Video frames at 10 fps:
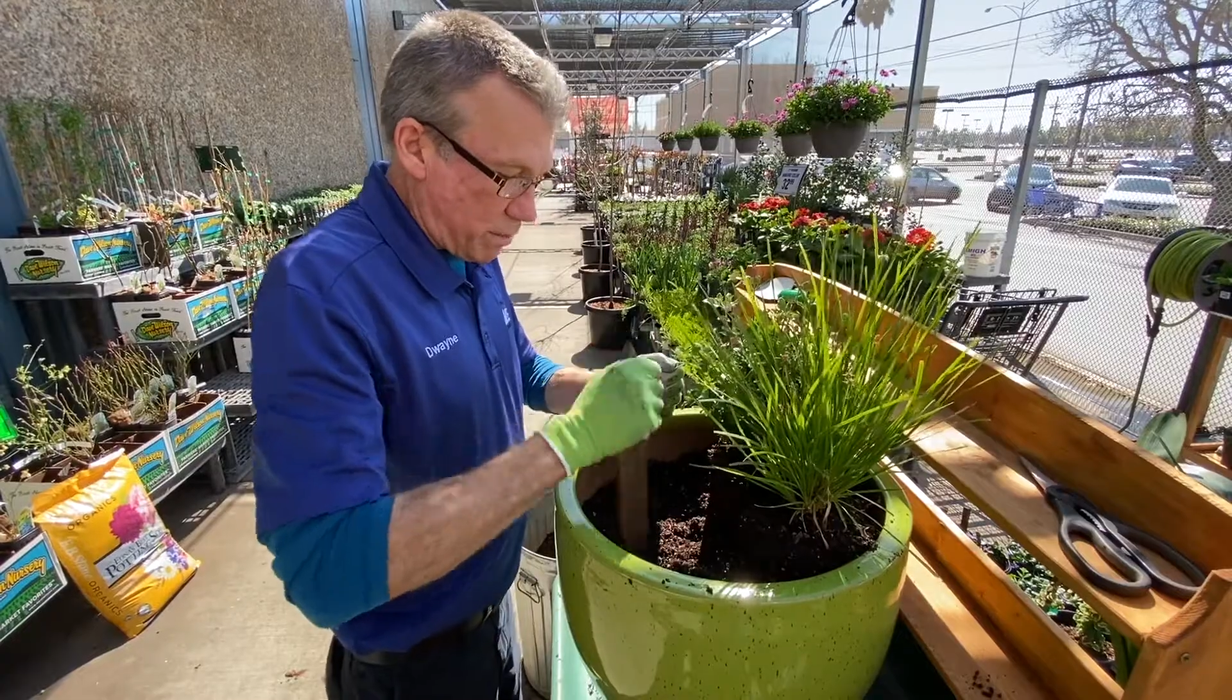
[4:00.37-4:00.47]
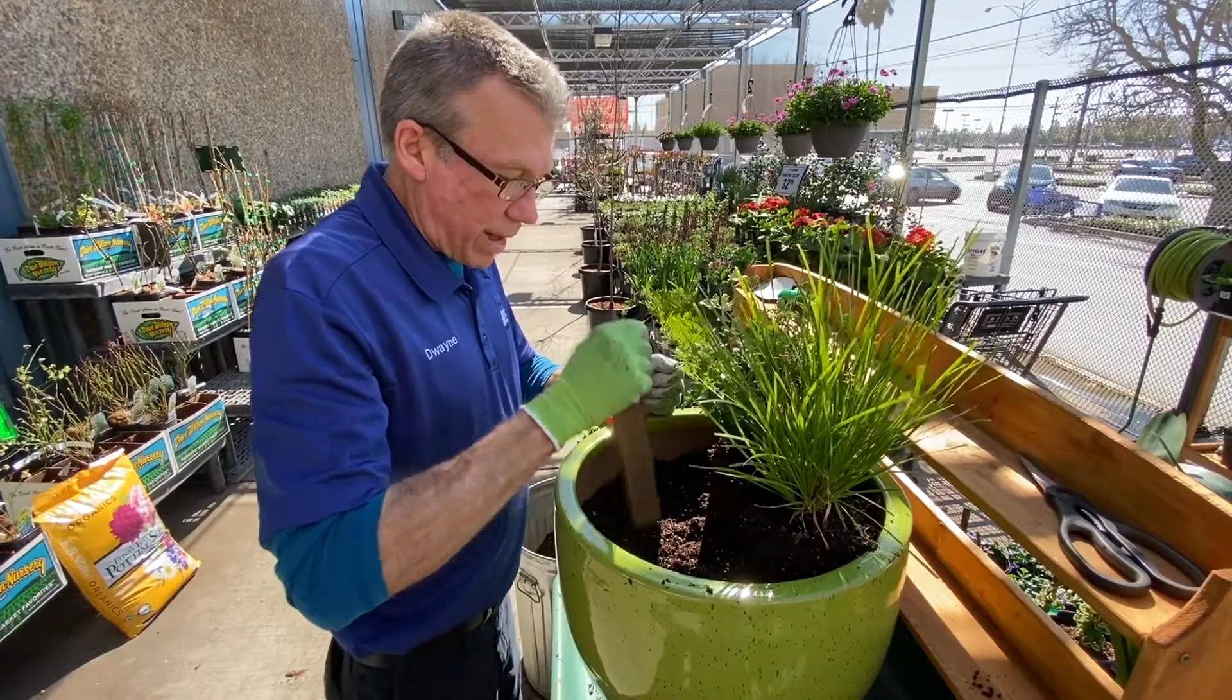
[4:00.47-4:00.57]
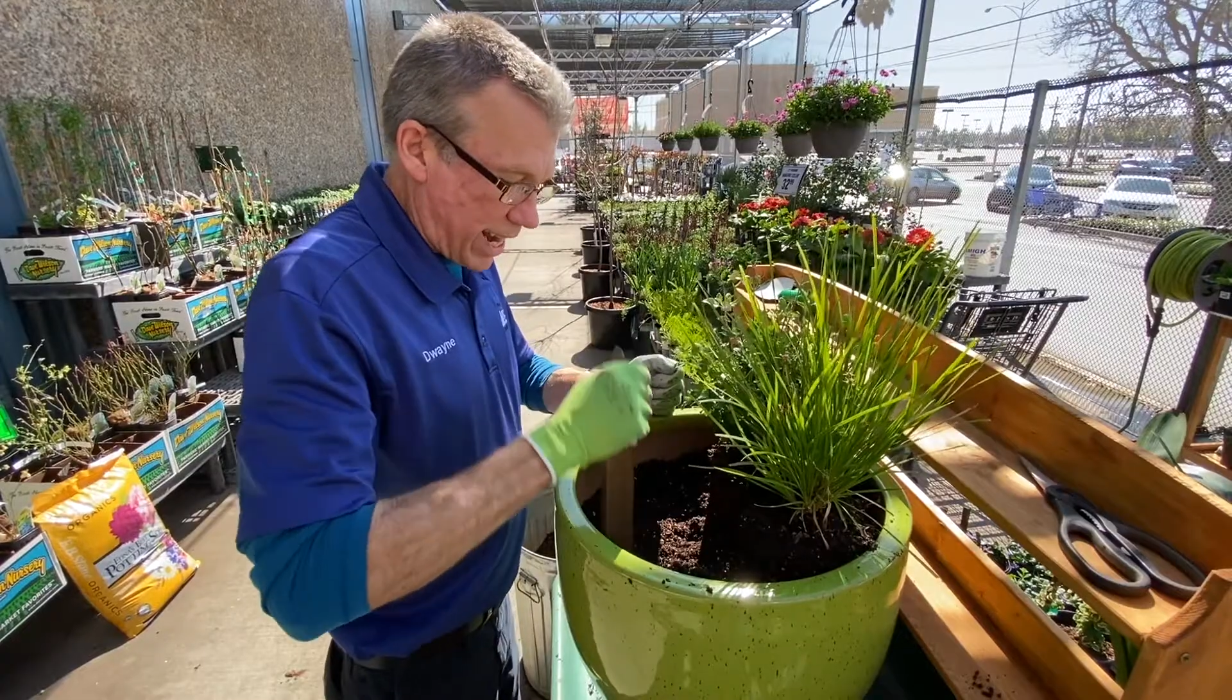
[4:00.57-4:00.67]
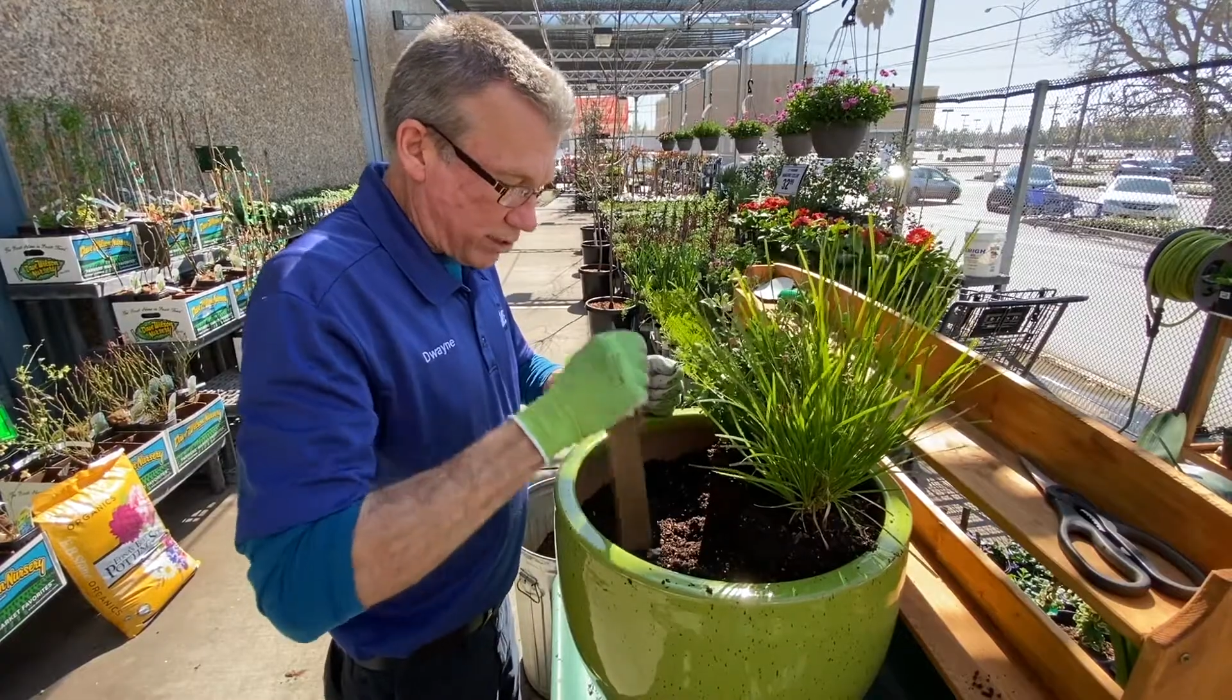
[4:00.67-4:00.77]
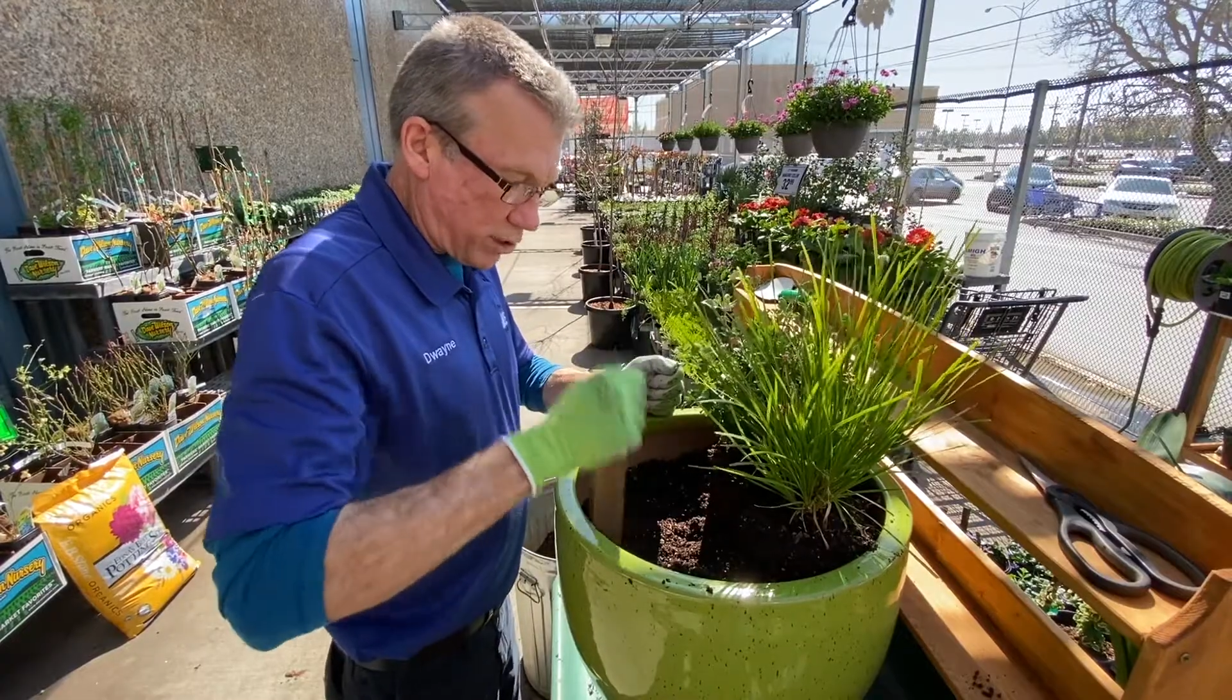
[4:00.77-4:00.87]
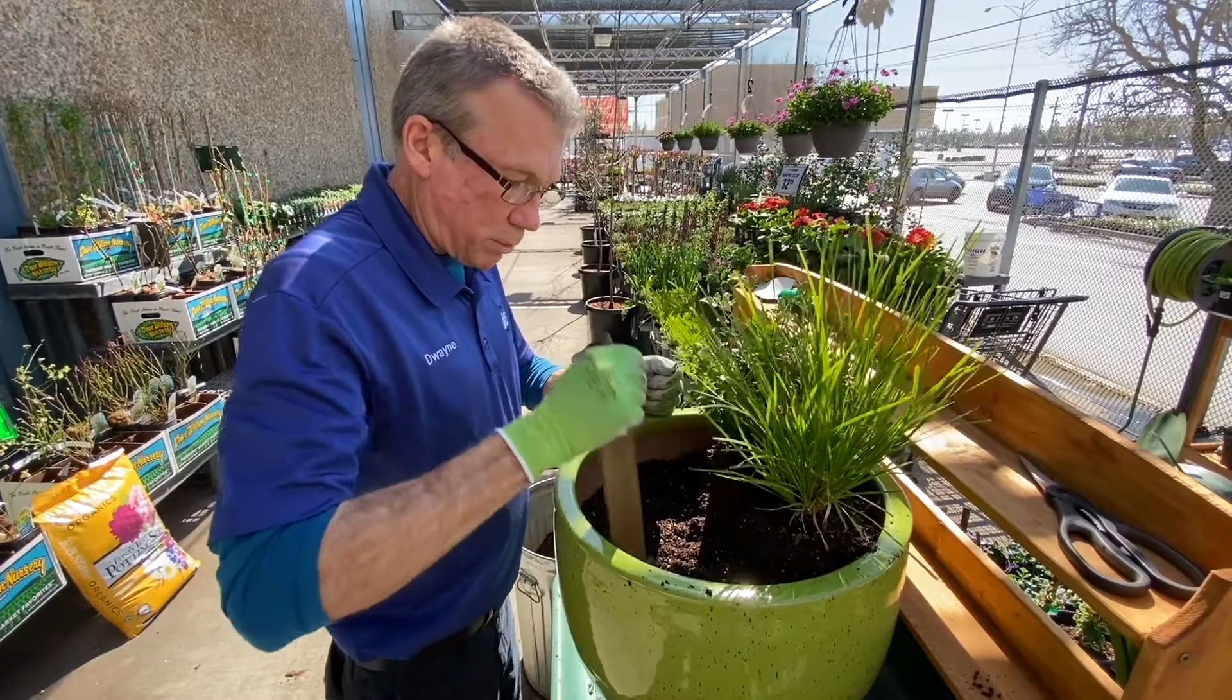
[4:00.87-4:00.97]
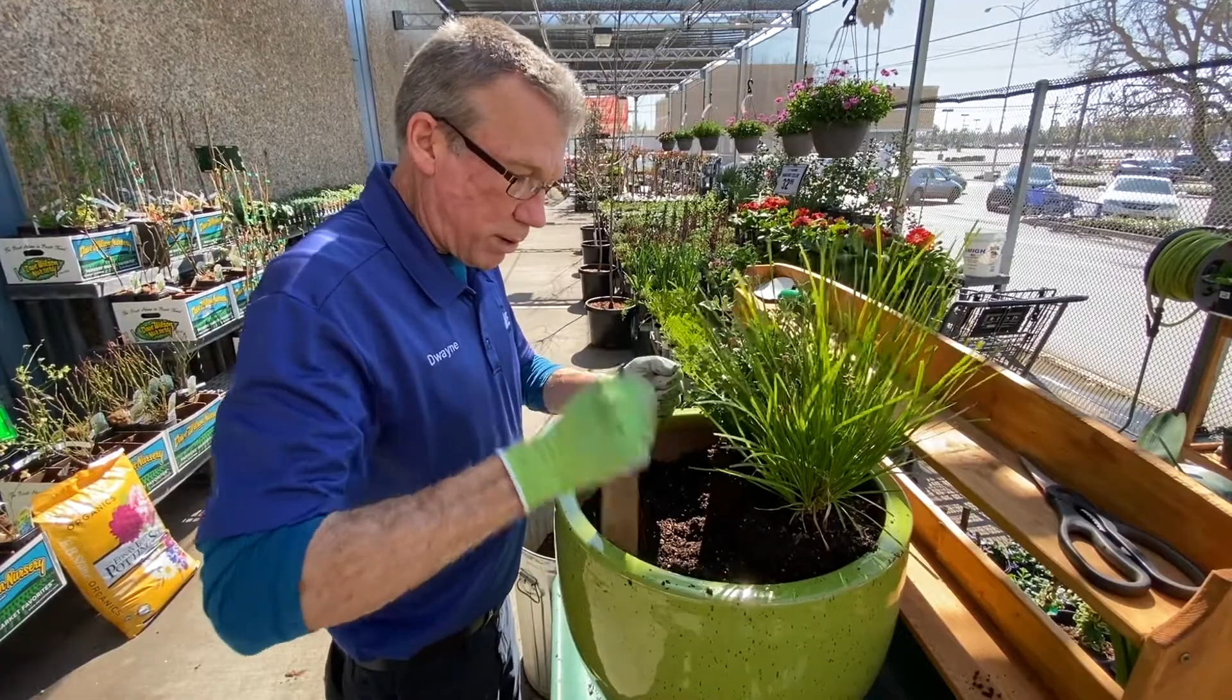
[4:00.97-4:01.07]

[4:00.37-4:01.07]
packed super